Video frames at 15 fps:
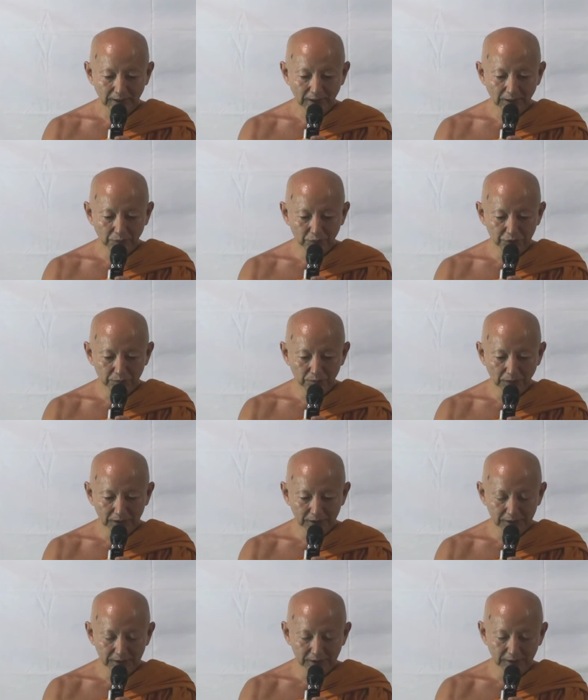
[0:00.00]
uh, which
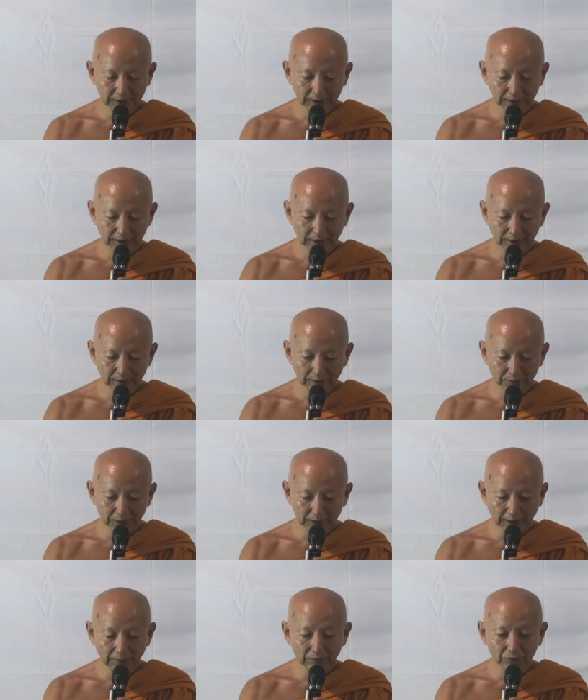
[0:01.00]
must uh,
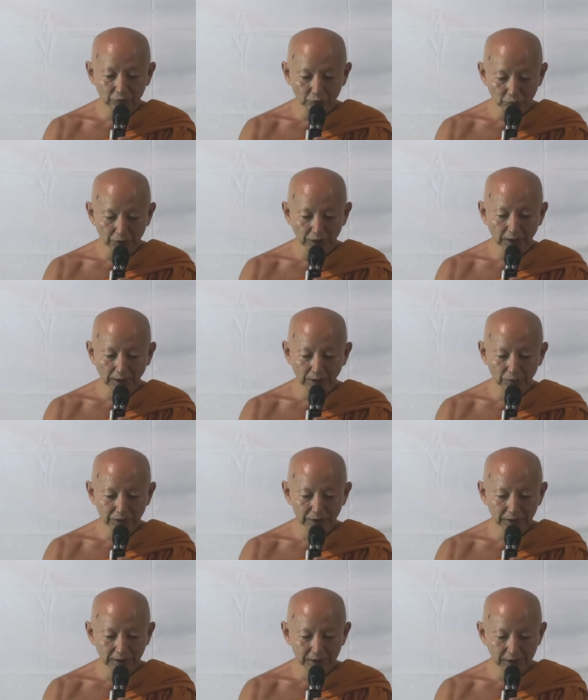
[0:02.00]
become fruit la,
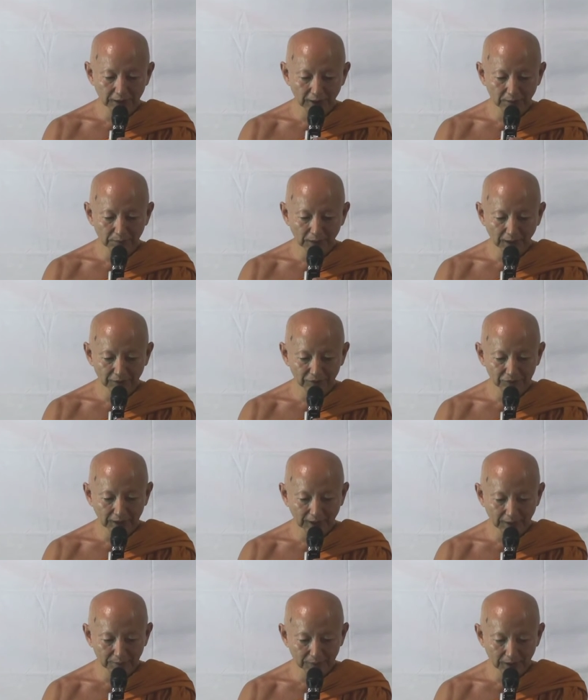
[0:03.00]
within the same
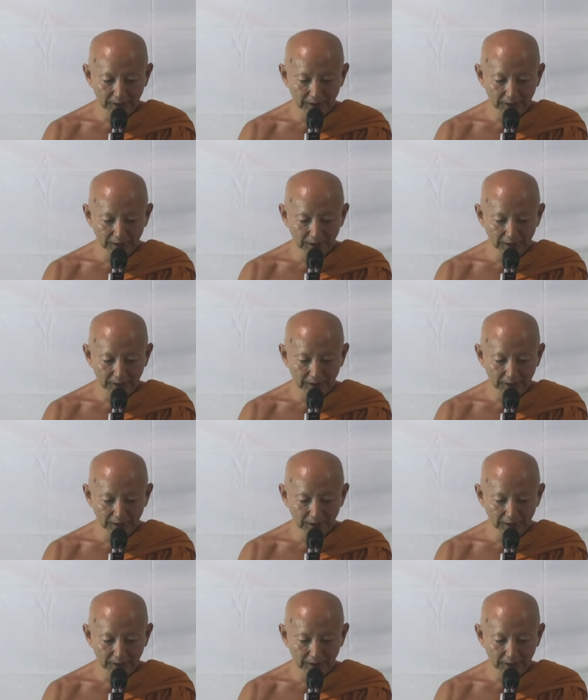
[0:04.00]
lifetime.